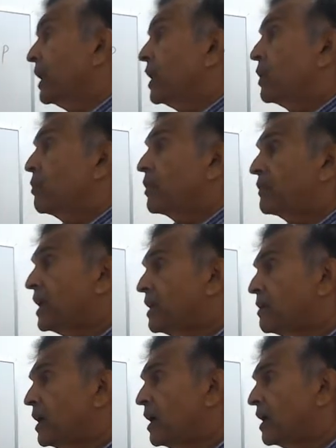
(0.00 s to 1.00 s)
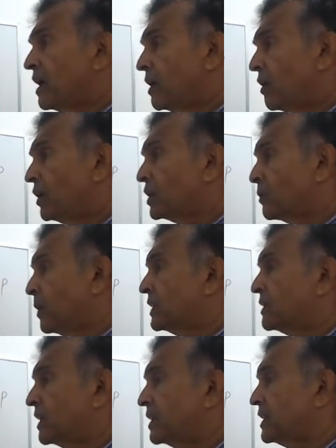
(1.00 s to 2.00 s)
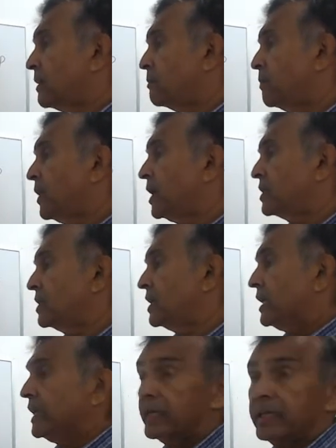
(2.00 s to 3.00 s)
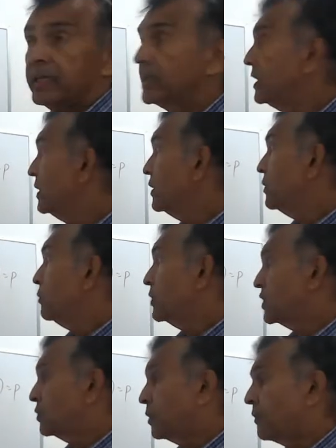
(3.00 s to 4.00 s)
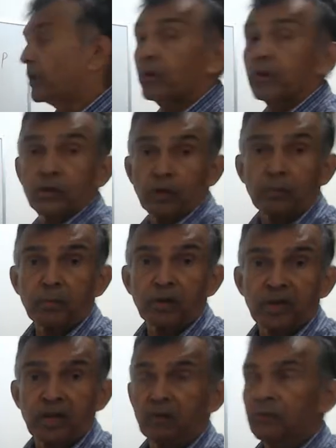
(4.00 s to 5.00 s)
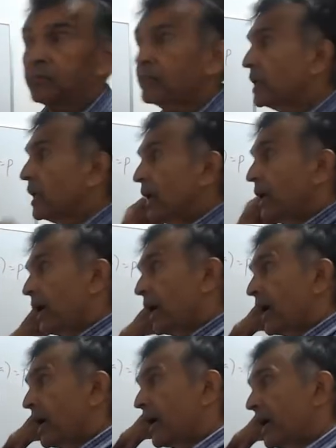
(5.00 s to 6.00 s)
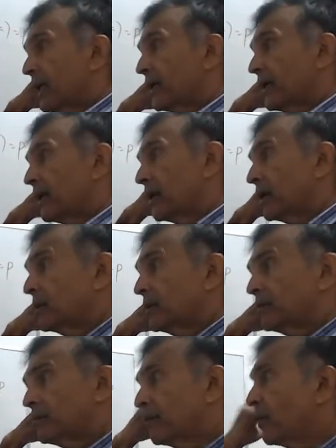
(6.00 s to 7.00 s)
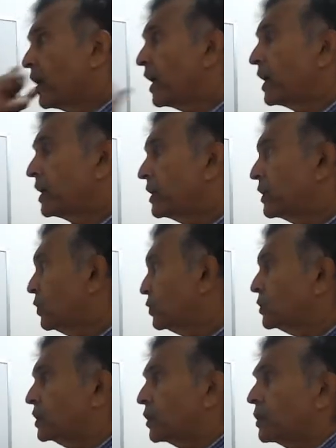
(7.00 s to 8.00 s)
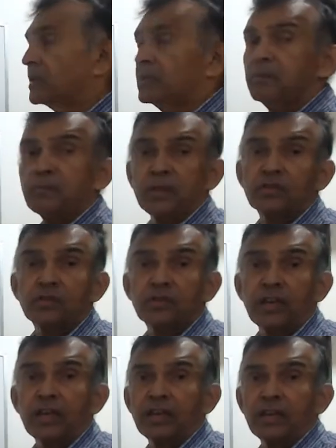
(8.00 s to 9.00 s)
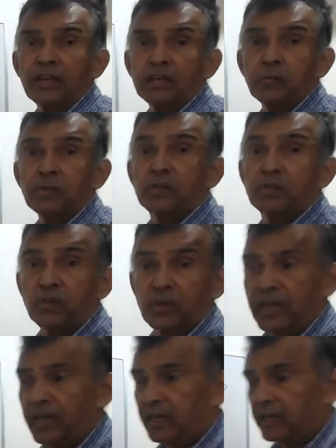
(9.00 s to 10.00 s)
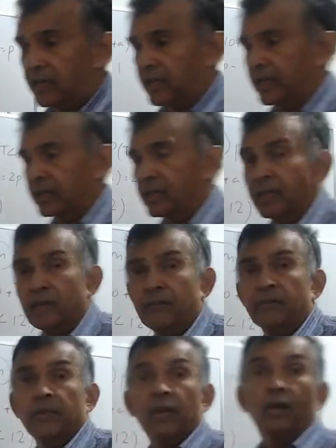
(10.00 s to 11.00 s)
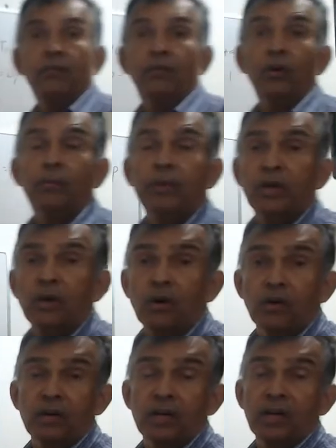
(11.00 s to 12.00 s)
we've done all the parts except part E, which is what we're going to talk about now. And before I go through the question, please share as much as you can, and follow me on